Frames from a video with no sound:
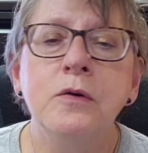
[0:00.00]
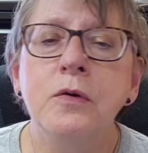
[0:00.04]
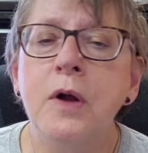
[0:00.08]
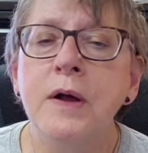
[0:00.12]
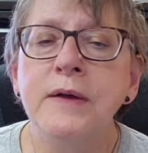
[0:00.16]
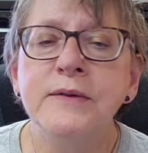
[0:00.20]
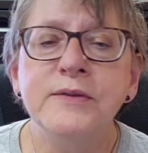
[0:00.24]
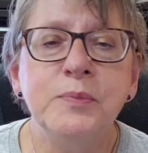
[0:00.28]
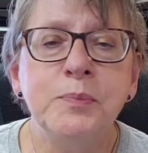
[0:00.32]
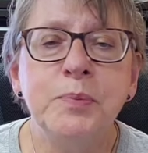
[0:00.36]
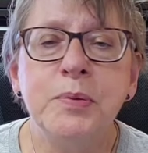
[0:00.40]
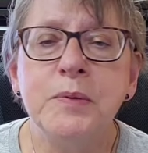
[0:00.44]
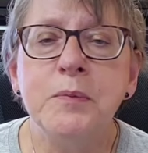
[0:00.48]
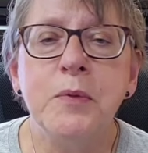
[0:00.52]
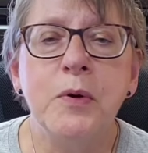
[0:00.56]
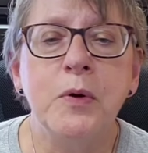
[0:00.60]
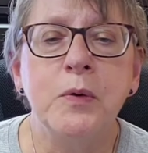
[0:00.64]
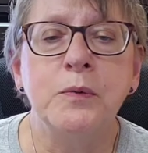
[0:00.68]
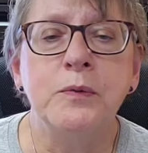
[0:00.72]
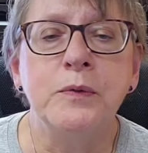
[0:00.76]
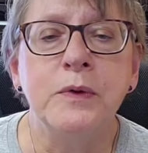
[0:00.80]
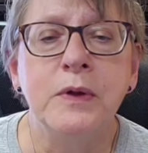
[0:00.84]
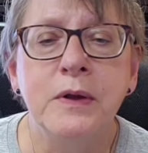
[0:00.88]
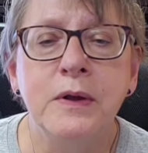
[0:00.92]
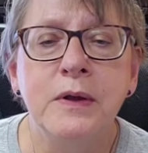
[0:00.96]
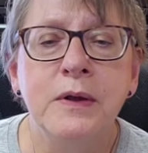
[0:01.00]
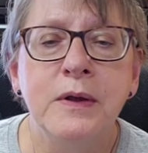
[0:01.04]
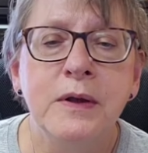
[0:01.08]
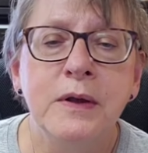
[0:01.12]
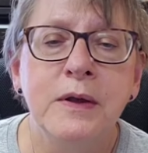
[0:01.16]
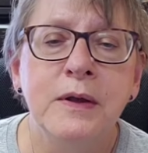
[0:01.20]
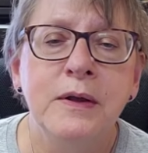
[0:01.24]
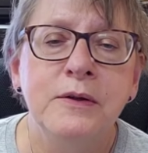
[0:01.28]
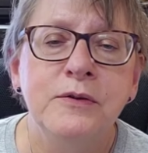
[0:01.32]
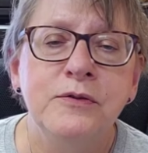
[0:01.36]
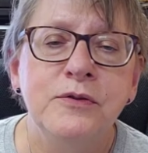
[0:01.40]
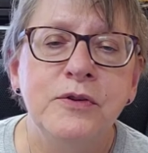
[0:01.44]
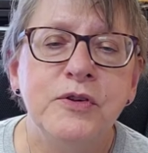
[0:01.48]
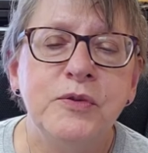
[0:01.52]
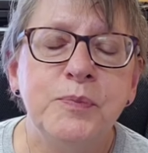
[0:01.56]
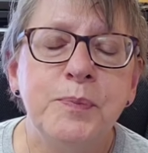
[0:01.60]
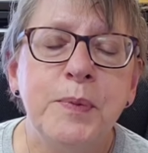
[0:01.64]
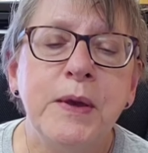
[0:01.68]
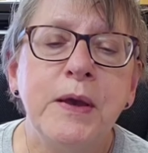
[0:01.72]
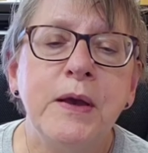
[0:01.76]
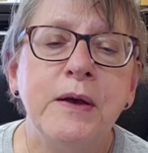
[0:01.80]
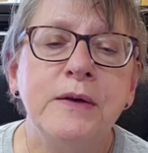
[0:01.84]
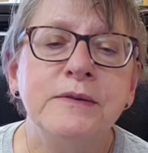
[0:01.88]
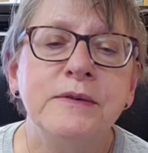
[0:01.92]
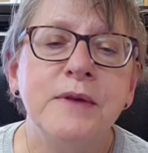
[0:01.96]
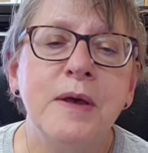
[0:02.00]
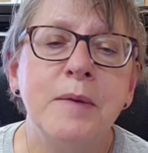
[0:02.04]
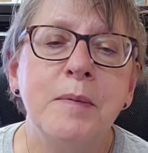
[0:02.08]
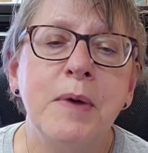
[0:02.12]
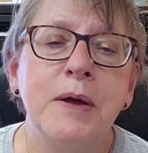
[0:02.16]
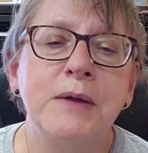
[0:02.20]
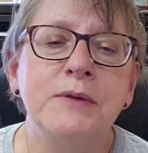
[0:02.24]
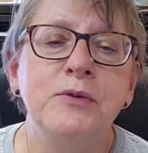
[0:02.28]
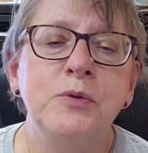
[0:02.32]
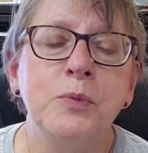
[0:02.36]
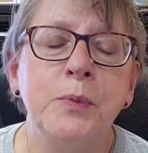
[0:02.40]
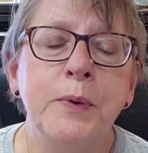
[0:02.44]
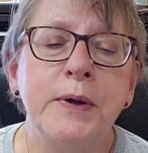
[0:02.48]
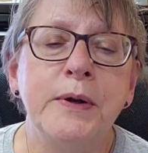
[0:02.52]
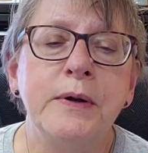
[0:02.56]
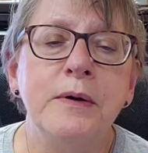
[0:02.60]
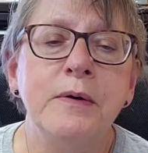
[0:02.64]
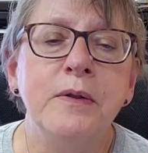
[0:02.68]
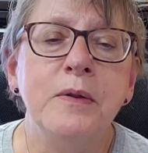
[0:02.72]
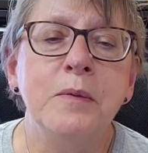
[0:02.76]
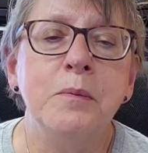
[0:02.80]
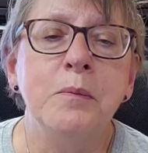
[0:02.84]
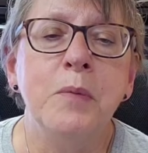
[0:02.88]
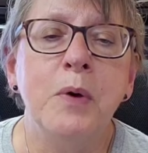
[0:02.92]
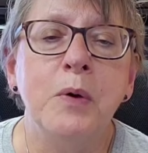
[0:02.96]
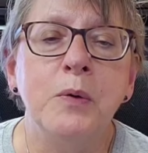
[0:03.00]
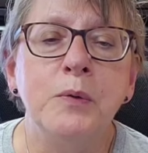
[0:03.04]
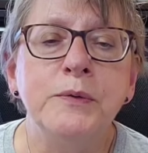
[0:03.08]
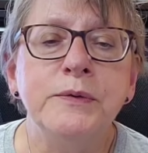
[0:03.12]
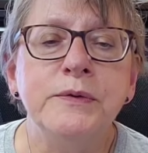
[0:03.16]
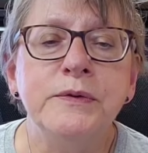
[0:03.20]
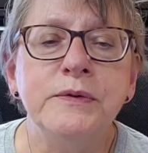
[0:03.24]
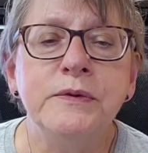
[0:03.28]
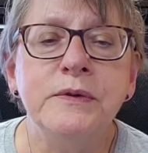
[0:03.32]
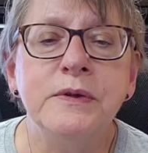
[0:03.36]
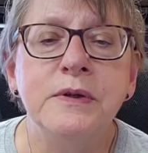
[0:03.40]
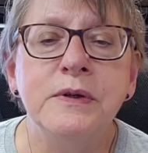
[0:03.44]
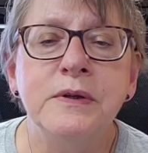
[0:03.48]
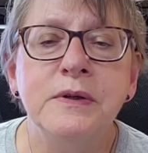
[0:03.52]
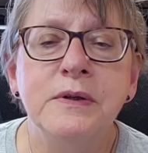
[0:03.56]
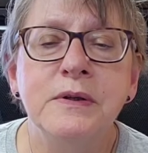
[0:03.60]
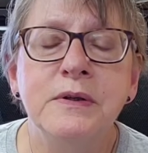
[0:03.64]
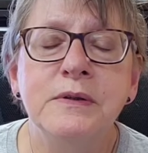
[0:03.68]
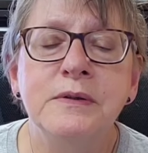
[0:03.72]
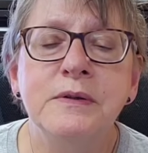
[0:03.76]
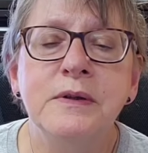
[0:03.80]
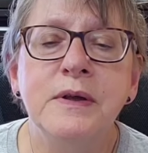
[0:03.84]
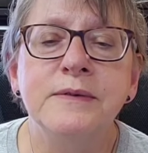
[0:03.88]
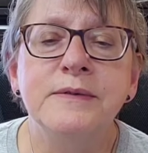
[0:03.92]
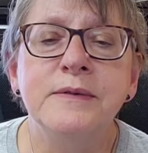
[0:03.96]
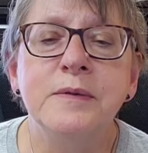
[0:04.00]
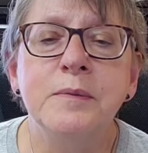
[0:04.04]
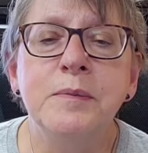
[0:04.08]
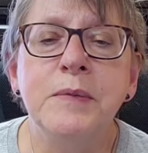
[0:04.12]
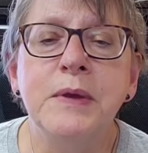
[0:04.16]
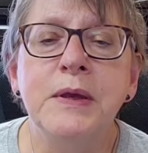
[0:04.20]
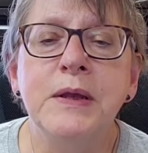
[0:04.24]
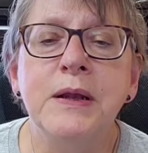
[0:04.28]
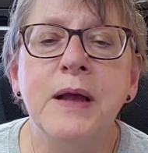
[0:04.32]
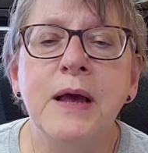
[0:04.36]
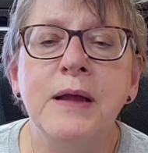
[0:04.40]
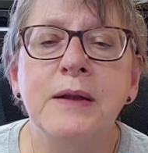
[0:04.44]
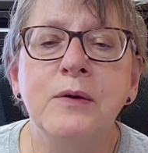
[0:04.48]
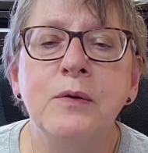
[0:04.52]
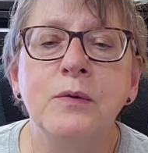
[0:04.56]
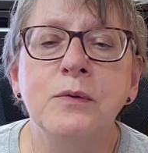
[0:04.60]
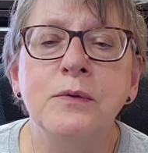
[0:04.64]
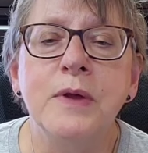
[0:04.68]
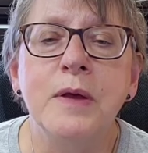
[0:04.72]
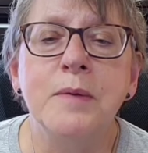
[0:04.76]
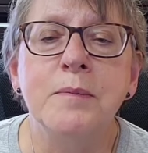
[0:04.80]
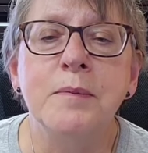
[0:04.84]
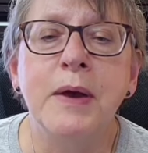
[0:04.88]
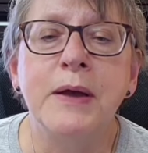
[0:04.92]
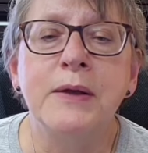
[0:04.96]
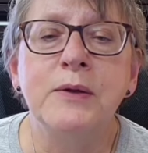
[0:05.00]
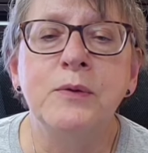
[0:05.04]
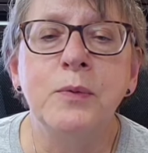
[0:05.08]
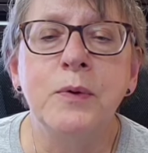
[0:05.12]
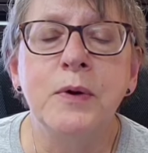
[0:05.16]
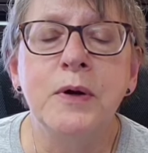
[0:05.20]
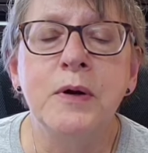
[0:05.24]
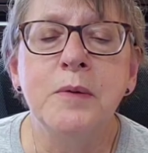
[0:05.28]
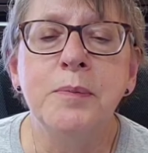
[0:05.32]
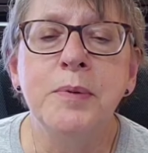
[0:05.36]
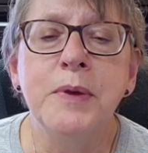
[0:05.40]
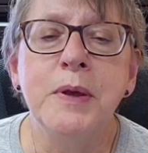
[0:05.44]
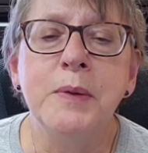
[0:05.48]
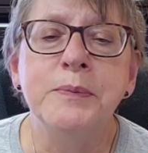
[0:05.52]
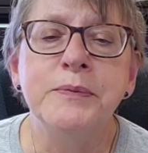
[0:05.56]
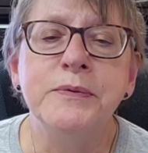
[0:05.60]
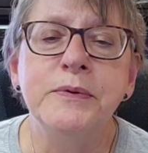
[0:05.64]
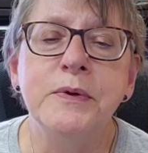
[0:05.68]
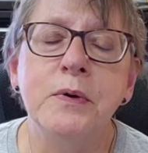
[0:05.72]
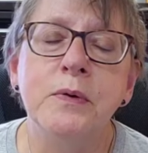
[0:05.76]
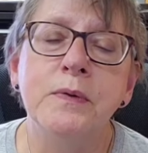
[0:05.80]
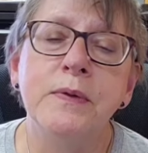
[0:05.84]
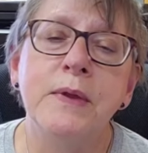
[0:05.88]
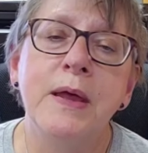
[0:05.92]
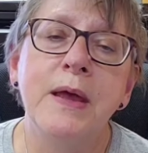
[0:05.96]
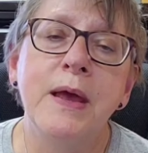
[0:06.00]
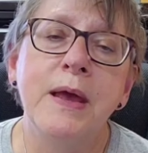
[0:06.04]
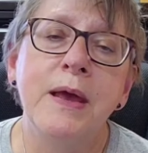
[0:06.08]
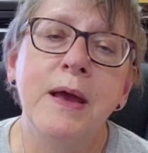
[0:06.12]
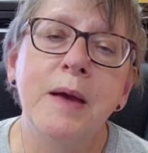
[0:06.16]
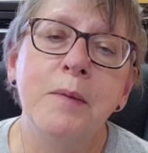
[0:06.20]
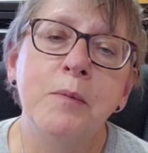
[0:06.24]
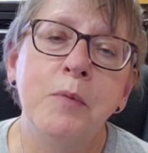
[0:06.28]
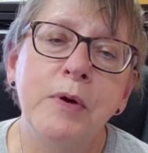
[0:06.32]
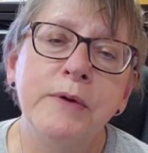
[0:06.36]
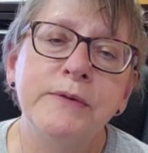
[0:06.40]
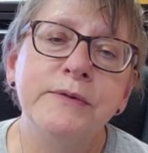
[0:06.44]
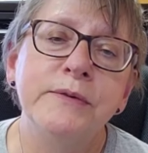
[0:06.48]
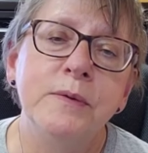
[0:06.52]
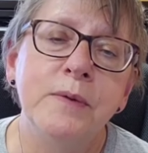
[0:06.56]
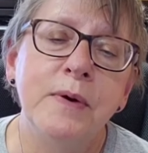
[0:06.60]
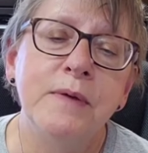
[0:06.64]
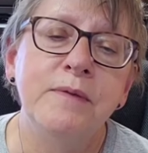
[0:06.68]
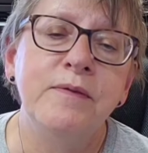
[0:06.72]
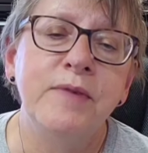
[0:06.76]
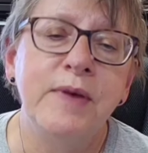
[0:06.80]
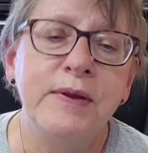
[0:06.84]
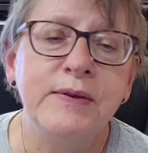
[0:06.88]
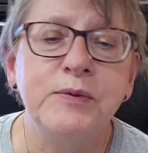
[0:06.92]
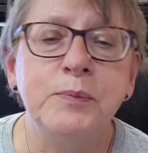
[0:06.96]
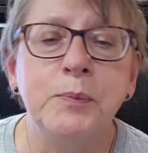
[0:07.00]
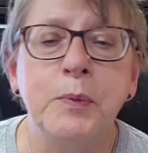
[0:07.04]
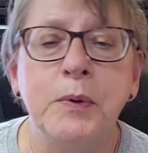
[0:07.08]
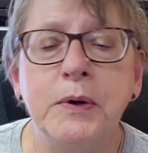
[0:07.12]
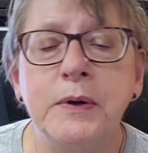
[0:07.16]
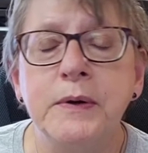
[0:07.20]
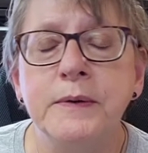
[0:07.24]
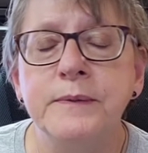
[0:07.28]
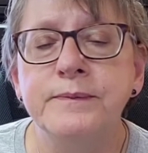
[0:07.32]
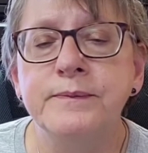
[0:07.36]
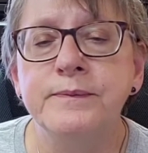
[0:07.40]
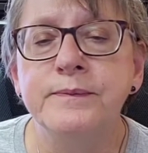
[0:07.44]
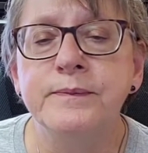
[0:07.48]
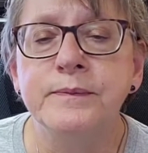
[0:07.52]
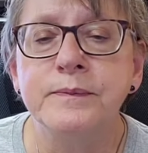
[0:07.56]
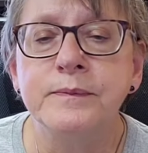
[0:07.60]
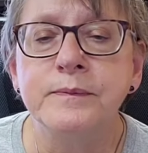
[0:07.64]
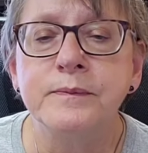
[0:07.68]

Cross-promote. Just because I'm on Twitter the most doesn't mean I don't let my Twitter peeps know that, hey, I'm also on Facebook.